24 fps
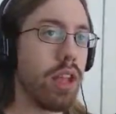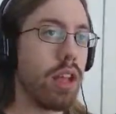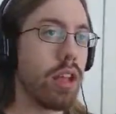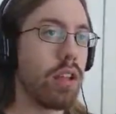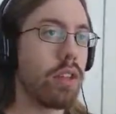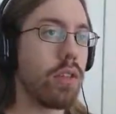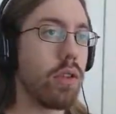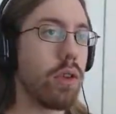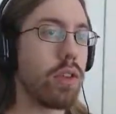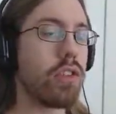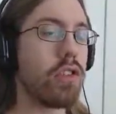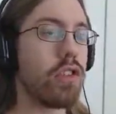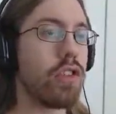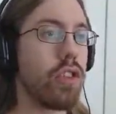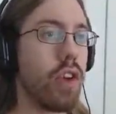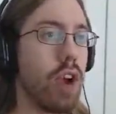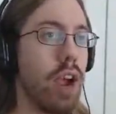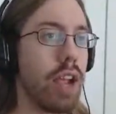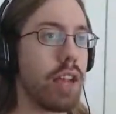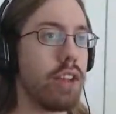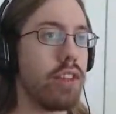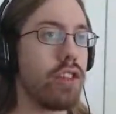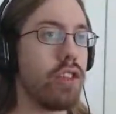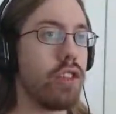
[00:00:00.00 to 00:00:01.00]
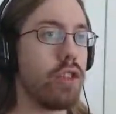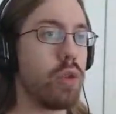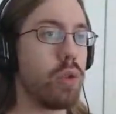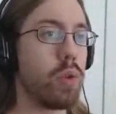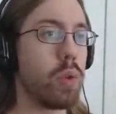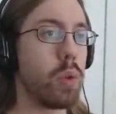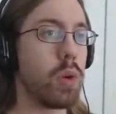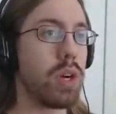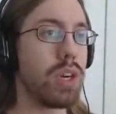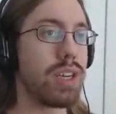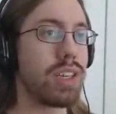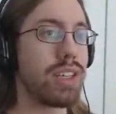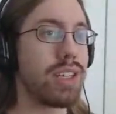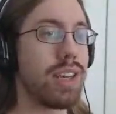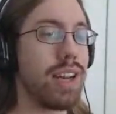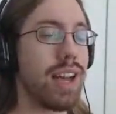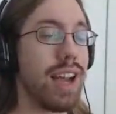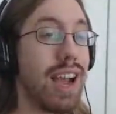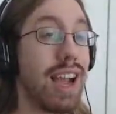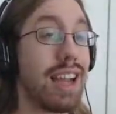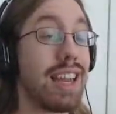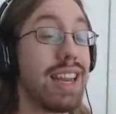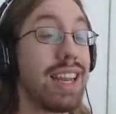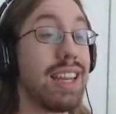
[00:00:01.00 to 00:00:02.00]
So let's try to...
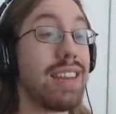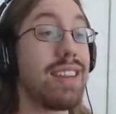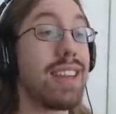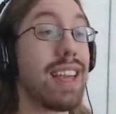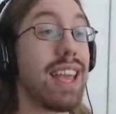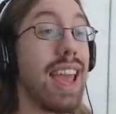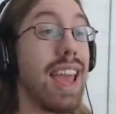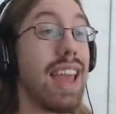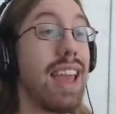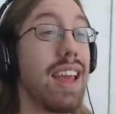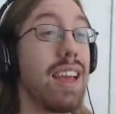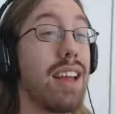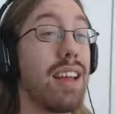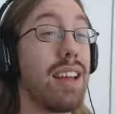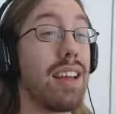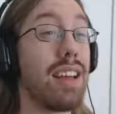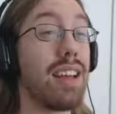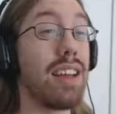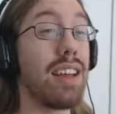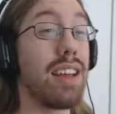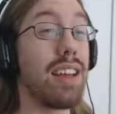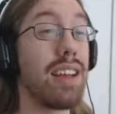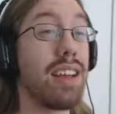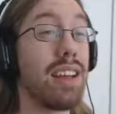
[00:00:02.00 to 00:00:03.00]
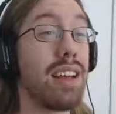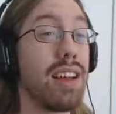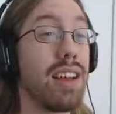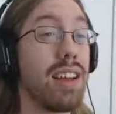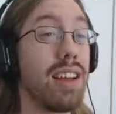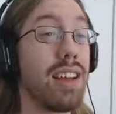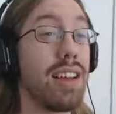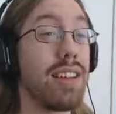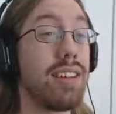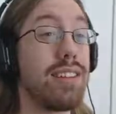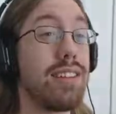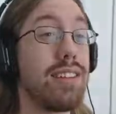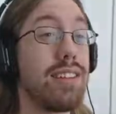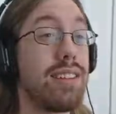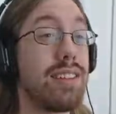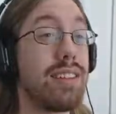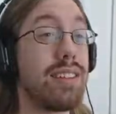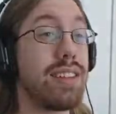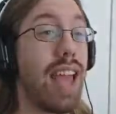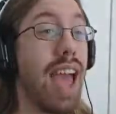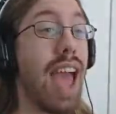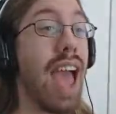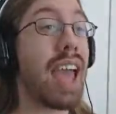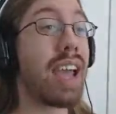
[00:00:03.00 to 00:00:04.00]
I need to get
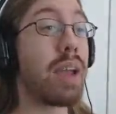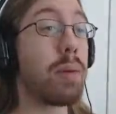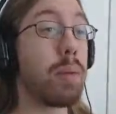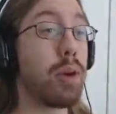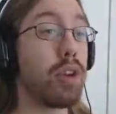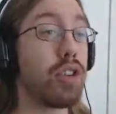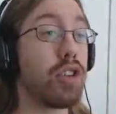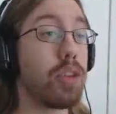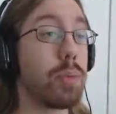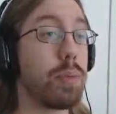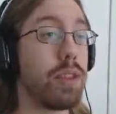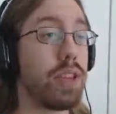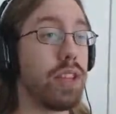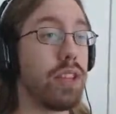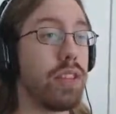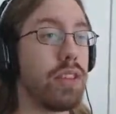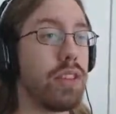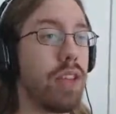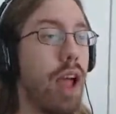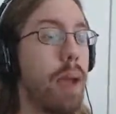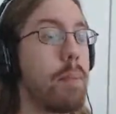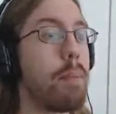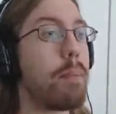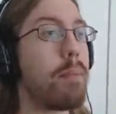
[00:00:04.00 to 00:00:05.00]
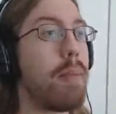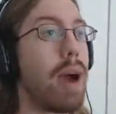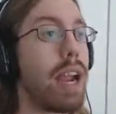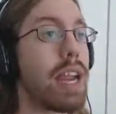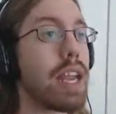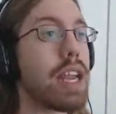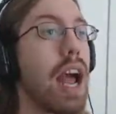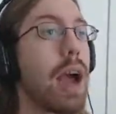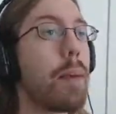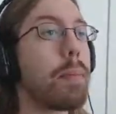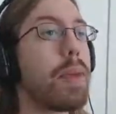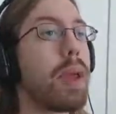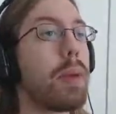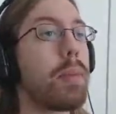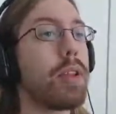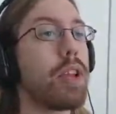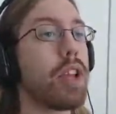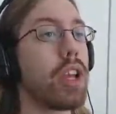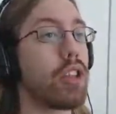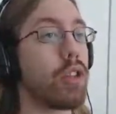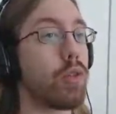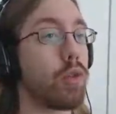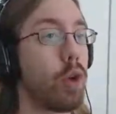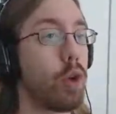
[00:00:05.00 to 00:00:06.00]
tag a bunch of police. I might not be able to
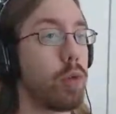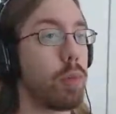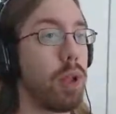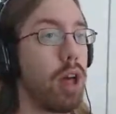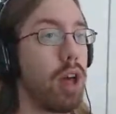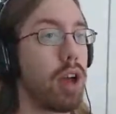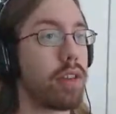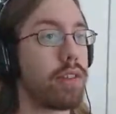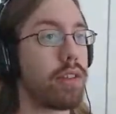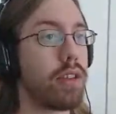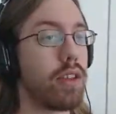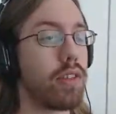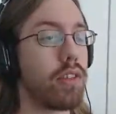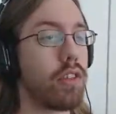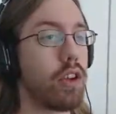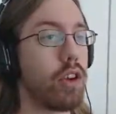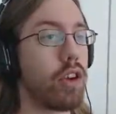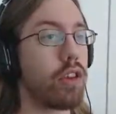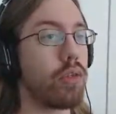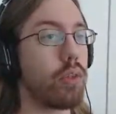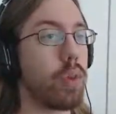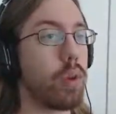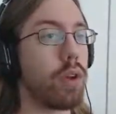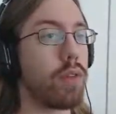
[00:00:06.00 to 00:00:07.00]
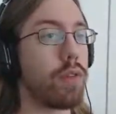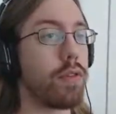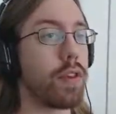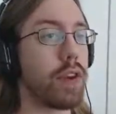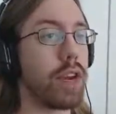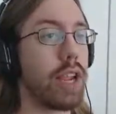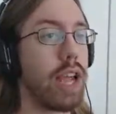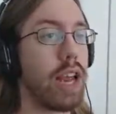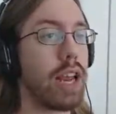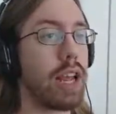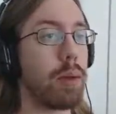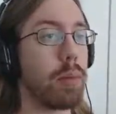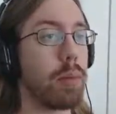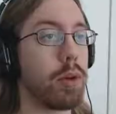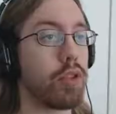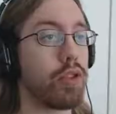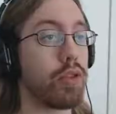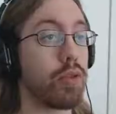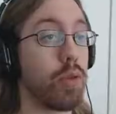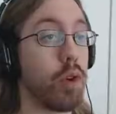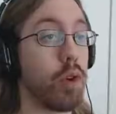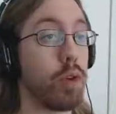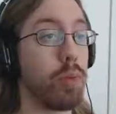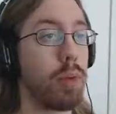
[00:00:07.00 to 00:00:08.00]
get the roadblocks, because there is one for getting a bunch
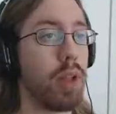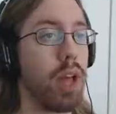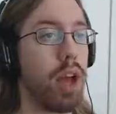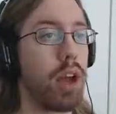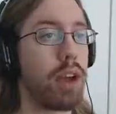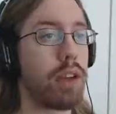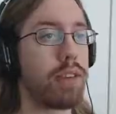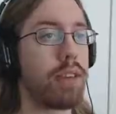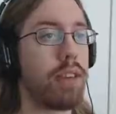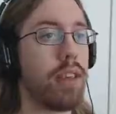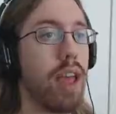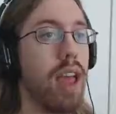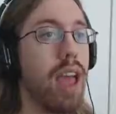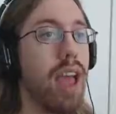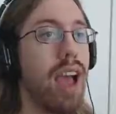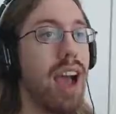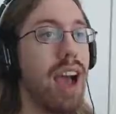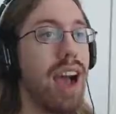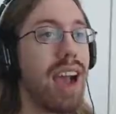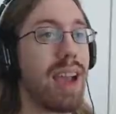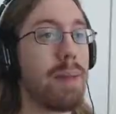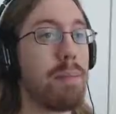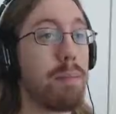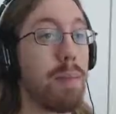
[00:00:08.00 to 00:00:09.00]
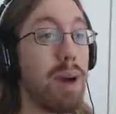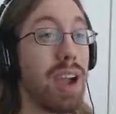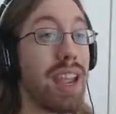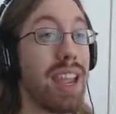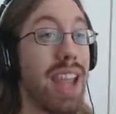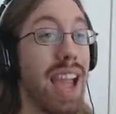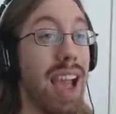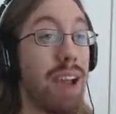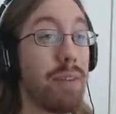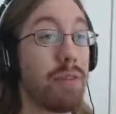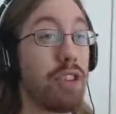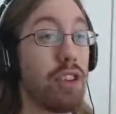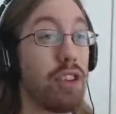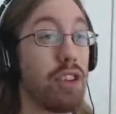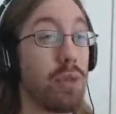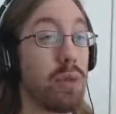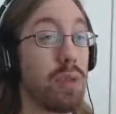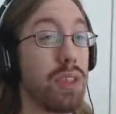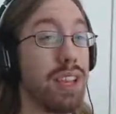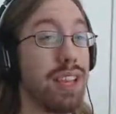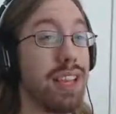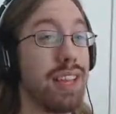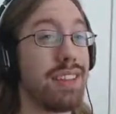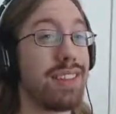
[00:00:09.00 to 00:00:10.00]
of roadblocks. I might have to do
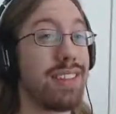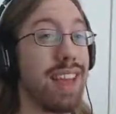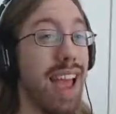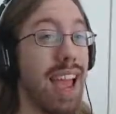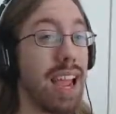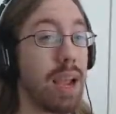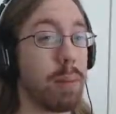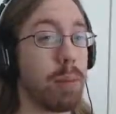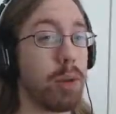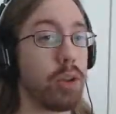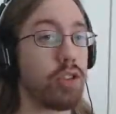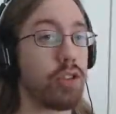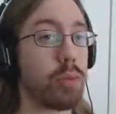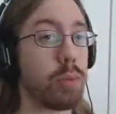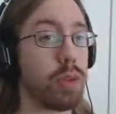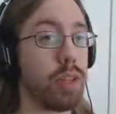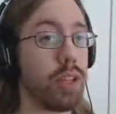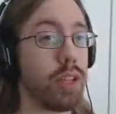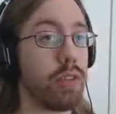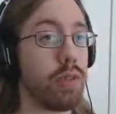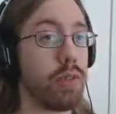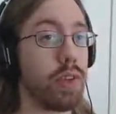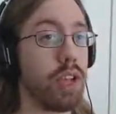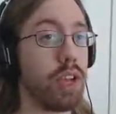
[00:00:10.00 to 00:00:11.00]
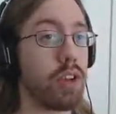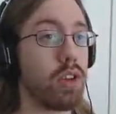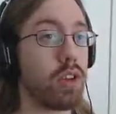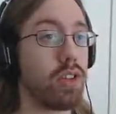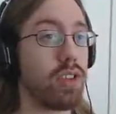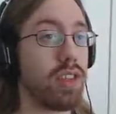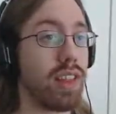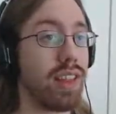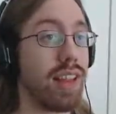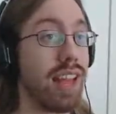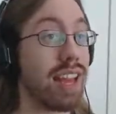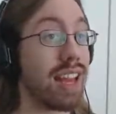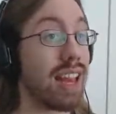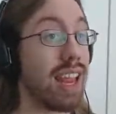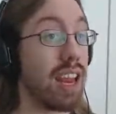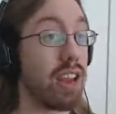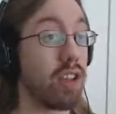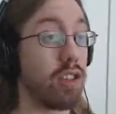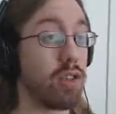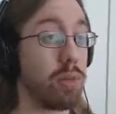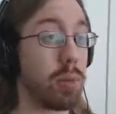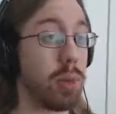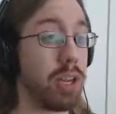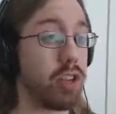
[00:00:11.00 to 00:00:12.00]
the tag a bunch of police vehicles and then get a
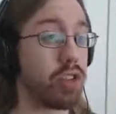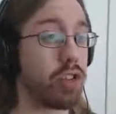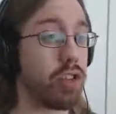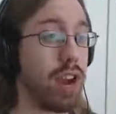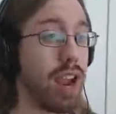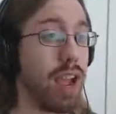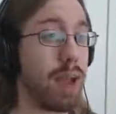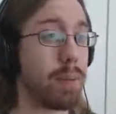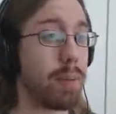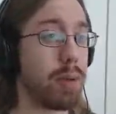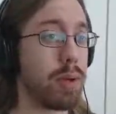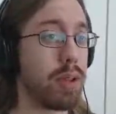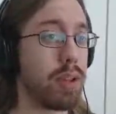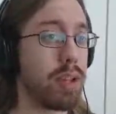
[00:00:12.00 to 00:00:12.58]
speed trap,